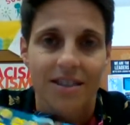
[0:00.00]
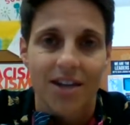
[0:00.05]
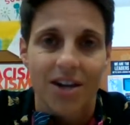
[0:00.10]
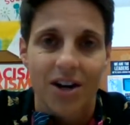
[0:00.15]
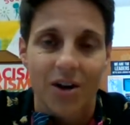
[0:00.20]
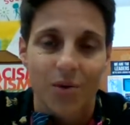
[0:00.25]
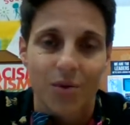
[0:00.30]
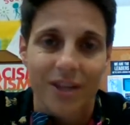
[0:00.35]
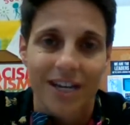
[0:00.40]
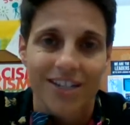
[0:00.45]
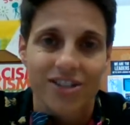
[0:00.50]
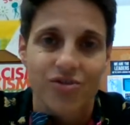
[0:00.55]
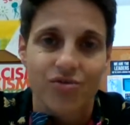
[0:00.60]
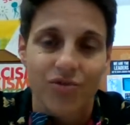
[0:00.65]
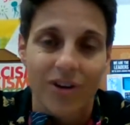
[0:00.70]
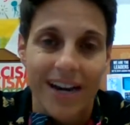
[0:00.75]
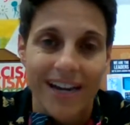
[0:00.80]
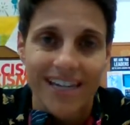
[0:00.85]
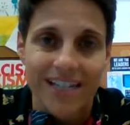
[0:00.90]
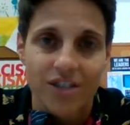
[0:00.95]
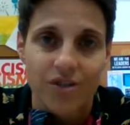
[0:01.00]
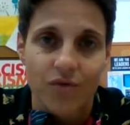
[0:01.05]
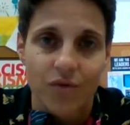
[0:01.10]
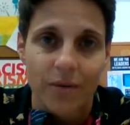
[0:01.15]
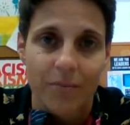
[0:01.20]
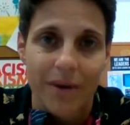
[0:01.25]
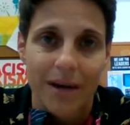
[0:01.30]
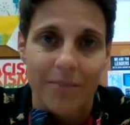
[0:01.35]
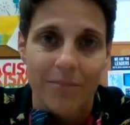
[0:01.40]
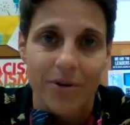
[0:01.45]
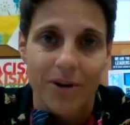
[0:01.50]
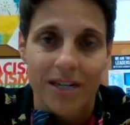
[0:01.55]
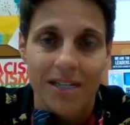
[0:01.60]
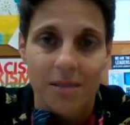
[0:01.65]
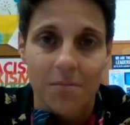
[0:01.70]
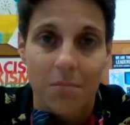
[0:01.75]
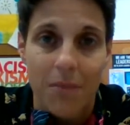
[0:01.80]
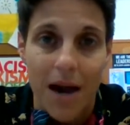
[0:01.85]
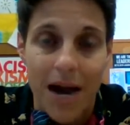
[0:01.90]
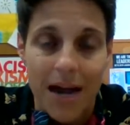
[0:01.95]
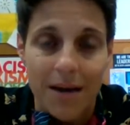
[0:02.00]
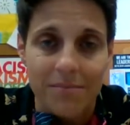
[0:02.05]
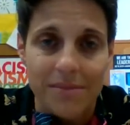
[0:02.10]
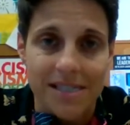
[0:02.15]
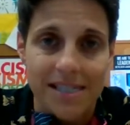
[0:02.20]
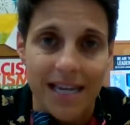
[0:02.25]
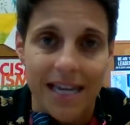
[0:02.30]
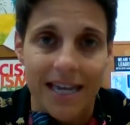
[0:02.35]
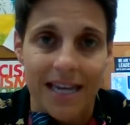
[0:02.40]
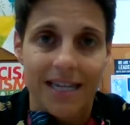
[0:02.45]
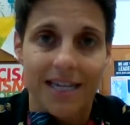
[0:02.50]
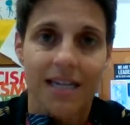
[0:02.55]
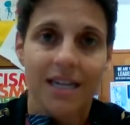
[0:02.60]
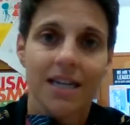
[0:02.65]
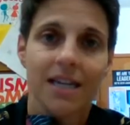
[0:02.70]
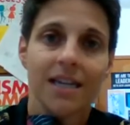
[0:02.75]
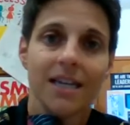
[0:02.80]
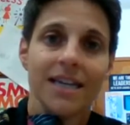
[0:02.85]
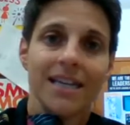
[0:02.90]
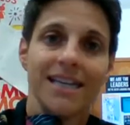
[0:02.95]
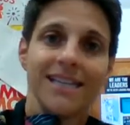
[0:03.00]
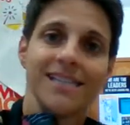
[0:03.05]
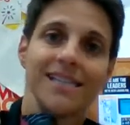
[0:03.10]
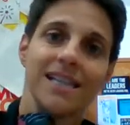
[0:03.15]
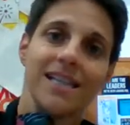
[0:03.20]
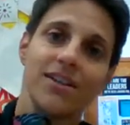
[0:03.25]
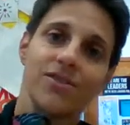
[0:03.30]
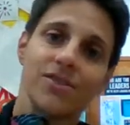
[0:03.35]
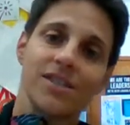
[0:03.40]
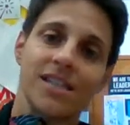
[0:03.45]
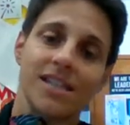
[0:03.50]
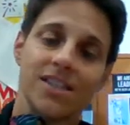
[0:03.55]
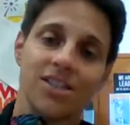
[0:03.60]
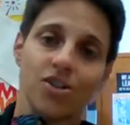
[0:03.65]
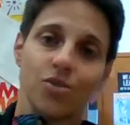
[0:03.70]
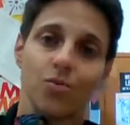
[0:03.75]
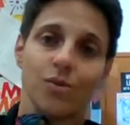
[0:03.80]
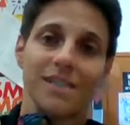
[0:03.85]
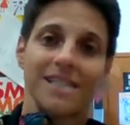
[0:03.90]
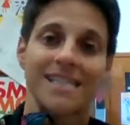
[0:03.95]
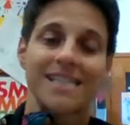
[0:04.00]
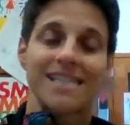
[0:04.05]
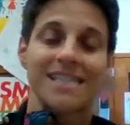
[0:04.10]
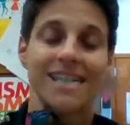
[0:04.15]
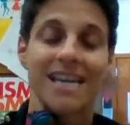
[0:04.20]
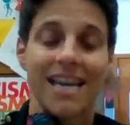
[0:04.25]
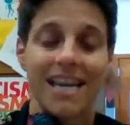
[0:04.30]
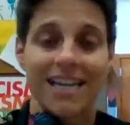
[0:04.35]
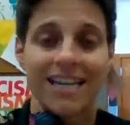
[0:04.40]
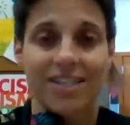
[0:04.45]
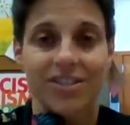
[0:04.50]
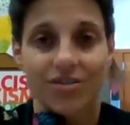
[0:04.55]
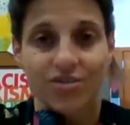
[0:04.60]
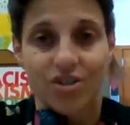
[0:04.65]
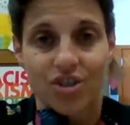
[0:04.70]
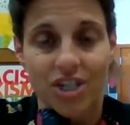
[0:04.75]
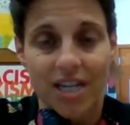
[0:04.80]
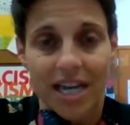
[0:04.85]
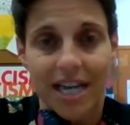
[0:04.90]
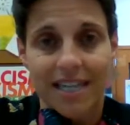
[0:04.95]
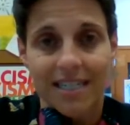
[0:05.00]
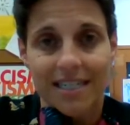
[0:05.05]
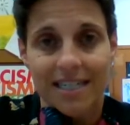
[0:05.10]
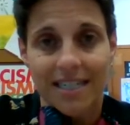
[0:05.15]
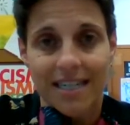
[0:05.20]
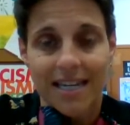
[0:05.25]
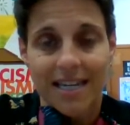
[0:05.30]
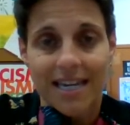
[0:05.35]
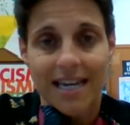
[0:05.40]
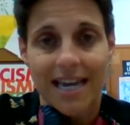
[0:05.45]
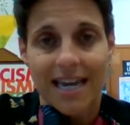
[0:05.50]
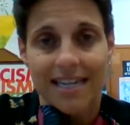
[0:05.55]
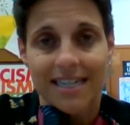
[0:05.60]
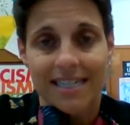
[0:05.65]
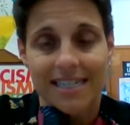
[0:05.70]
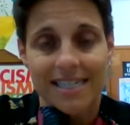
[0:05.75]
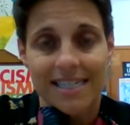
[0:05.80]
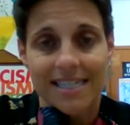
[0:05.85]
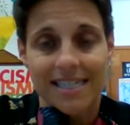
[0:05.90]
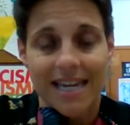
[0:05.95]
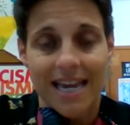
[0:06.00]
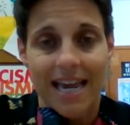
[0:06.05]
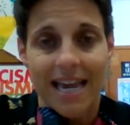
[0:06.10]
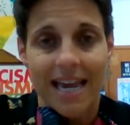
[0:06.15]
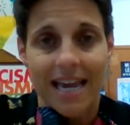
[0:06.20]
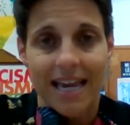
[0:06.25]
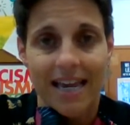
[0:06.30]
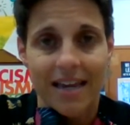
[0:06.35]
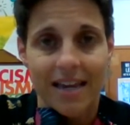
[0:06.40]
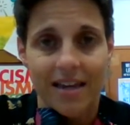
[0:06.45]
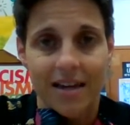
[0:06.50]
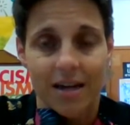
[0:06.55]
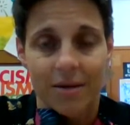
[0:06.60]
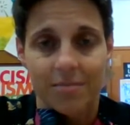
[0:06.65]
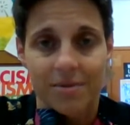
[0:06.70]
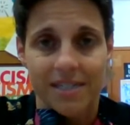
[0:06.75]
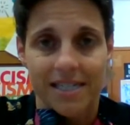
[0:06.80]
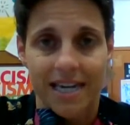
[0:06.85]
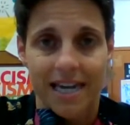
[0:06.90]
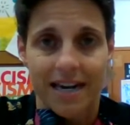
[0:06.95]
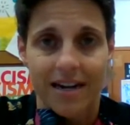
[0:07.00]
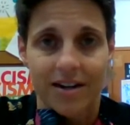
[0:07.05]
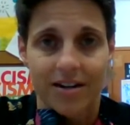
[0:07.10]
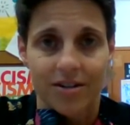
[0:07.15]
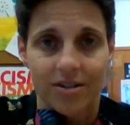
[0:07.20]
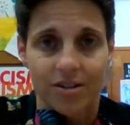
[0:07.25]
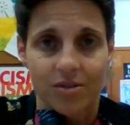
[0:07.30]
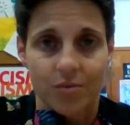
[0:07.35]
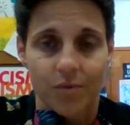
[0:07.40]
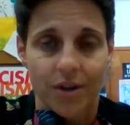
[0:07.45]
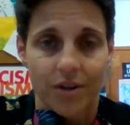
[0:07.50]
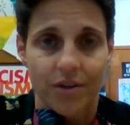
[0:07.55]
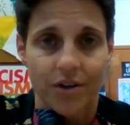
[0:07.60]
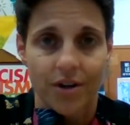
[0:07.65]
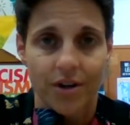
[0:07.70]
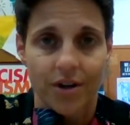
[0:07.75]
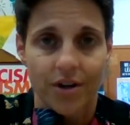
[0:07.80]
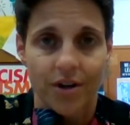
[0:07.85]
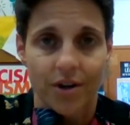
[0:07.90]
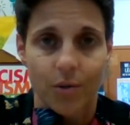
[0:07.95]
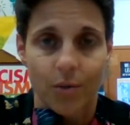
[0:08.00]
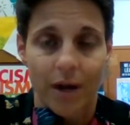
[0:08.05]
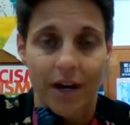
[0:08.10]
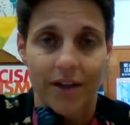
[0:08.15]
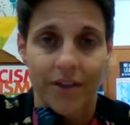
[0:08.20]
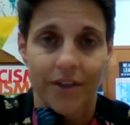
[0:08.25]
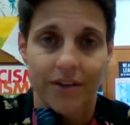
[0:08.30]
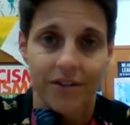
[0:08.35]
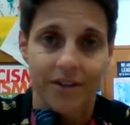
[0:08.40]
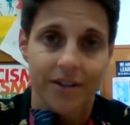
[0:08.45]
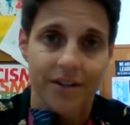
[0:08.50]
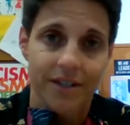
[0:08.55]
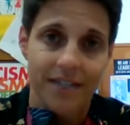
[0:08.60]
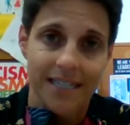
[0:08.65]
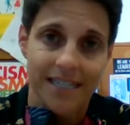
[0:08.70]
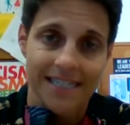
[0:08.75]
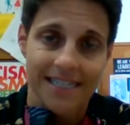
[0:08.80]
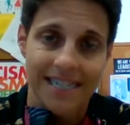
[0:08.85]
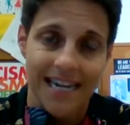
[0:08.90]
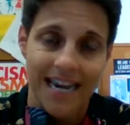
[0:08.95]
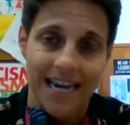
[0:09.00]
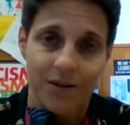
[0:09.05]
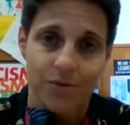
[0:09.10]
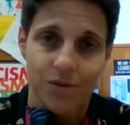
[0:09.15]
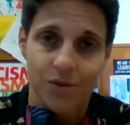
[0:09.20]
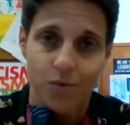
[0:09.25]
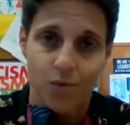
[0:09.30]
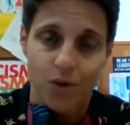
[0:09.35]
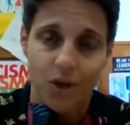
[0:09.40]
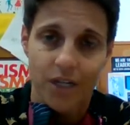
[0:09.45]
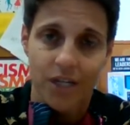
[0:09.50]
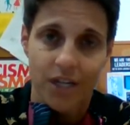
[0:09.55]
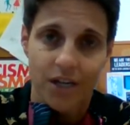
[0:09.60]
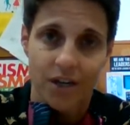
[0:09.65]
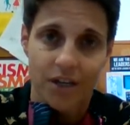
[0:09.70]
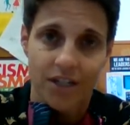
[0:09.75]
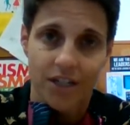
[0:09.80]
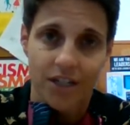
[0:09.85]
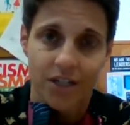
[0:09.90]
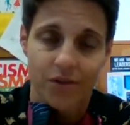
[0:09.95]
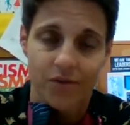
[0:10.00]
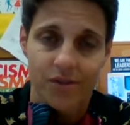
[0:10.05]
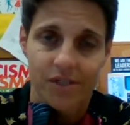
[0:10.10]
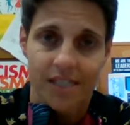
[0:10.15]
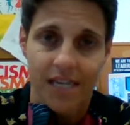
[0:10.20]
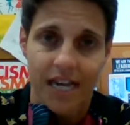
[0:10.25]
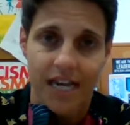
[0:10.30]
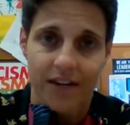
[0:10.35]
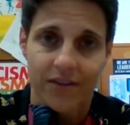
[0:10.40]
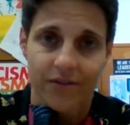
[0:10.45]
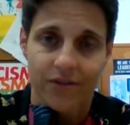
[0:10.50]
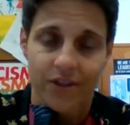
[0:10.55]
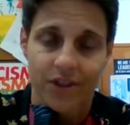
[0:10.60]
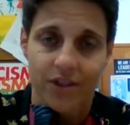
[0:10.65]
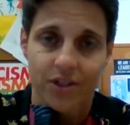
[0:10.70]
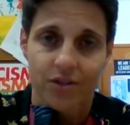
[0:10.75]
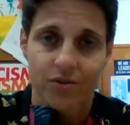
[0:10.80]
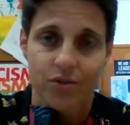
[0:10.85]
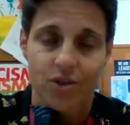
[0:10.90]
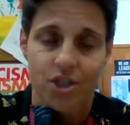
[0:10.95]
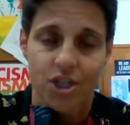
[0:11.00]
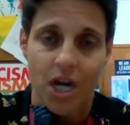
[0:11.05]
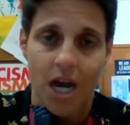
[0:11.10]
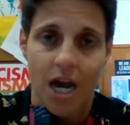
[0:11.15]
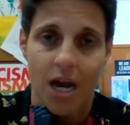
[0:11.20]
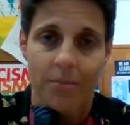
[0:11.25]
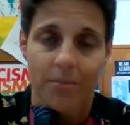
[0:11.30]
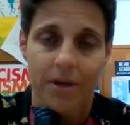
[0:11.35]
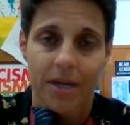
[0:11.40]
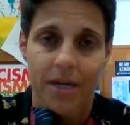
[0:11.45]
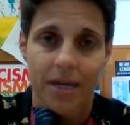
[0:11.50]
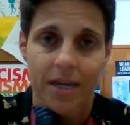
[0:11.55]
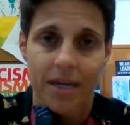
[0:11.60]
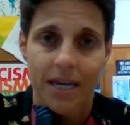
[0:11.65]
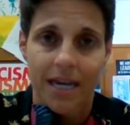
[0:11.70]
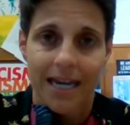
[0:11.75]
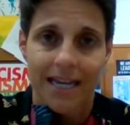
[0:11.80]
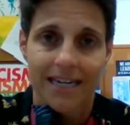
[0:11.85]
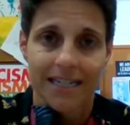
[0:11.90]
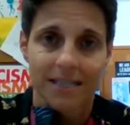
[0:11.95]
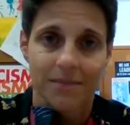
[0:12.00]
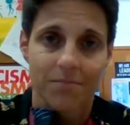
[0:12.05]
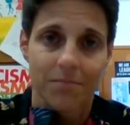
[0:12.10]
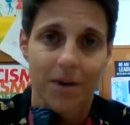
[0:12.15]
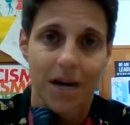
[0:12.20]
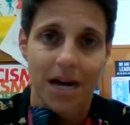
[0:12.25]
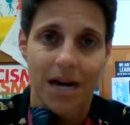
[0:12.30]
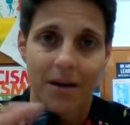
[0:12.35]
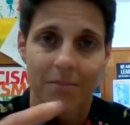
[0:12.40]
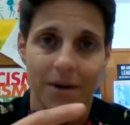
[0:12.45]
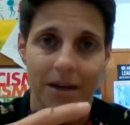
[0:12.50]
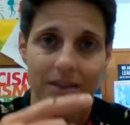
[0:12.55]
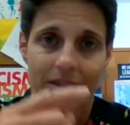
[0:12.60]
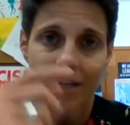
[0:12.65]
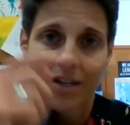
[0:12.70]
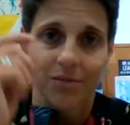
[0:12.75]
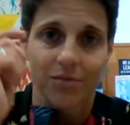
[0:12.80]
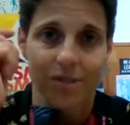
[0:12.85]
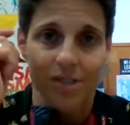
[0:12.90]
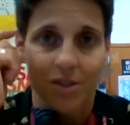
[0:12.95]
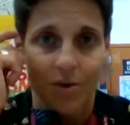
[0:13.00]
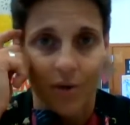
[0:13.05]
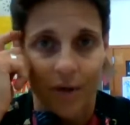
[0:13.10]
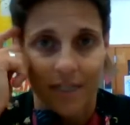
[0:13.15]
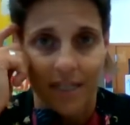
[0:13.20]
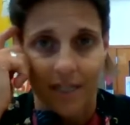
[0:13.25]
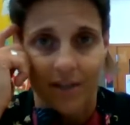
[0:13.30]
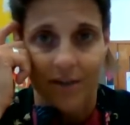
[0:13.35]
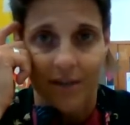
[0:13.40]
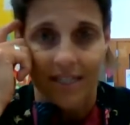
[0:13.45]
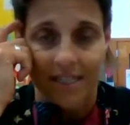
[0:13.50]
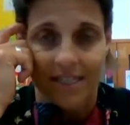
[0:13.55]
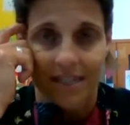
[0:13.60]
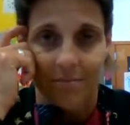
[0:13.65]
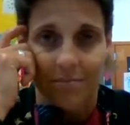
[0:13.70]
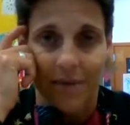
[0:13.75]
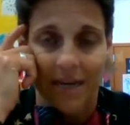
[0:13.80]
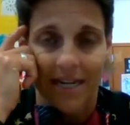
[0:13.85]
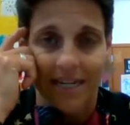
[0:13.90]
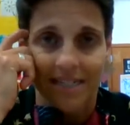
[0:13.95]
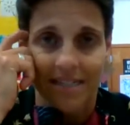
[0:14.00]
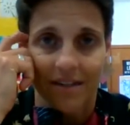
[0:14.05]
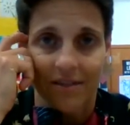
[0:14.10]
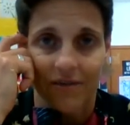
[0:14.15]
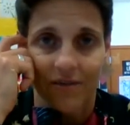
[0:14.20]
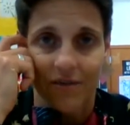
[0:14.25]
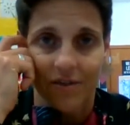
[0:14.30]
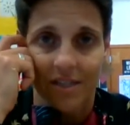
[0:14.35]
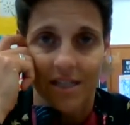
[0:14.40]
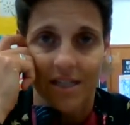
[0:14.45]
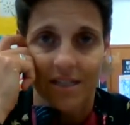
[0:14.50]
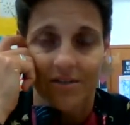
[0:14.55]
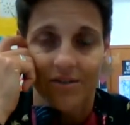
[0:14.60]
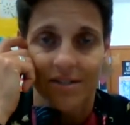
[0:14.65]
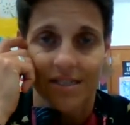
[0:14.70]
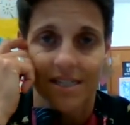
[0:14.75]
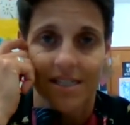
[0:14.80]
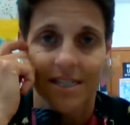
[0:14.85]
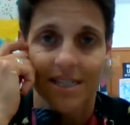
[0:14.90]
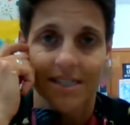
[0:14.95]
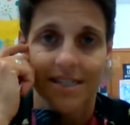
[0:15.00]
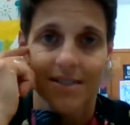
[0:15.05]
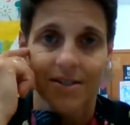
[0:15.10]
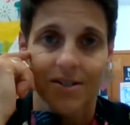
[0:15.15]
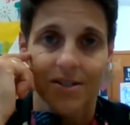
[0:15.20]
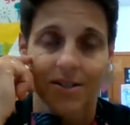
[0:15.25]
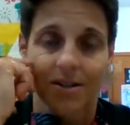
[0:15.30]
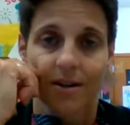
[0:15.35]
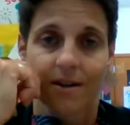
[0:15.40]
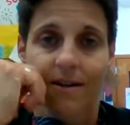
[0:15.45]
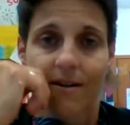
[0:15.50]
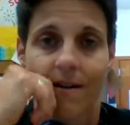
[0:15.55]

Oh, that's right. You remember his mom said his little sister was sick, so he had to stay upstairs with her while his dad was working on the new sign for the new shop. And his mom, I think, was going to go get some medicine for his little sister.